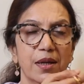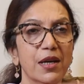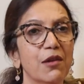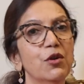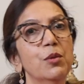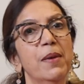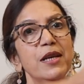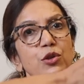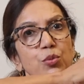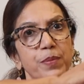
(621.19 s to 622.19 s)
covered by
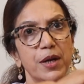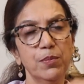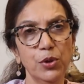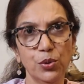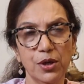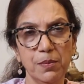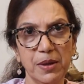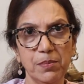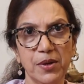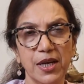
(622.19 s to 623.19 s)
suprapleural
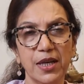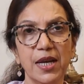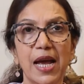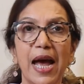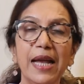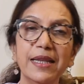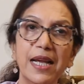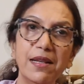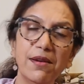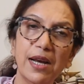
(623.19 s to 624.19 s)
membrane, and
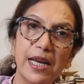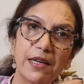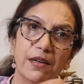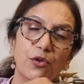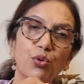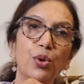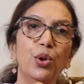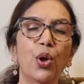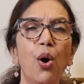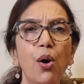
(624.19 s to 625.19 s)
then related to a
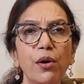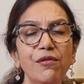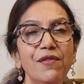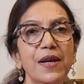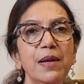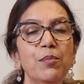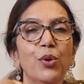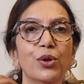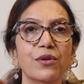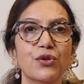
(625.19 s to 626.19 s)
lot of very
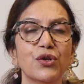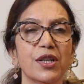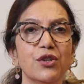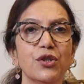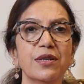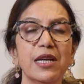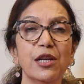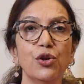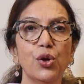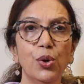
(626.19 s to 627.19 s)
important structures
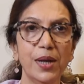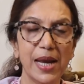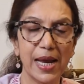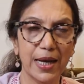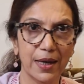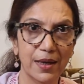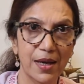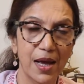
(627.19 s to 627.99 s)
in your neck.